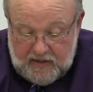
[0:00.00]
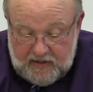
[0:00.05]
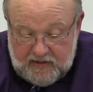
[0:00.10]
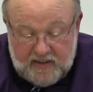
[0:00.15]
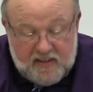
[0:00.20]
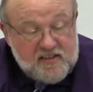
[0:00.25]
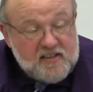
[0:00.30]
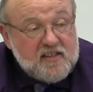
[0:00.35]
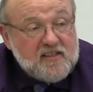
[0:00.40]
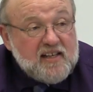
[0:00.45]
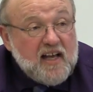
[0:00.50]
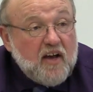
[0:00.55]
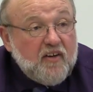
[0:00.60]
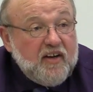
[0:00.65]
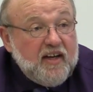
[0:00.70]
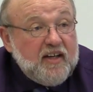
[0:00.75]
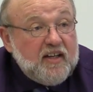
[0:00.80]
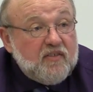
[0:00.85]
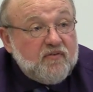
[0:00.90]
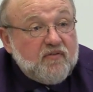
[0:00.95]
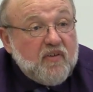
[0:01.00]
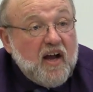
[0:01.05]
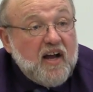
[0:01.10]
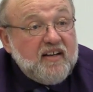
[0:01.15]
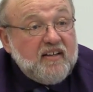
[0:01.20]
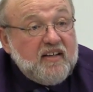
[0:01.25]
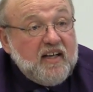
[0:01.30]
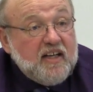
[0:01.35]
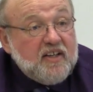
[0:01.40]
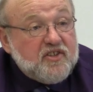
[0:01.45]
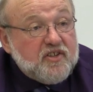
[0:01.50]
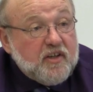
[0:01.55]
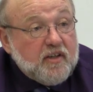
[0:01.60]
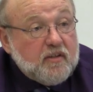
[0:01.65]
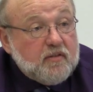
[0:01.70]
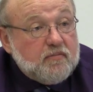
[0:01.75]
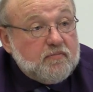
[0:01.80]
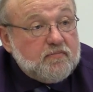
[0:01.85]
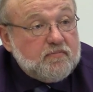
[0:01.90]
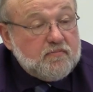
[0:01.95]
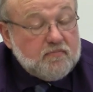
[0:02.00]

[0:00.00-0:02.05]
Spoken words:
This is how he defined teaching.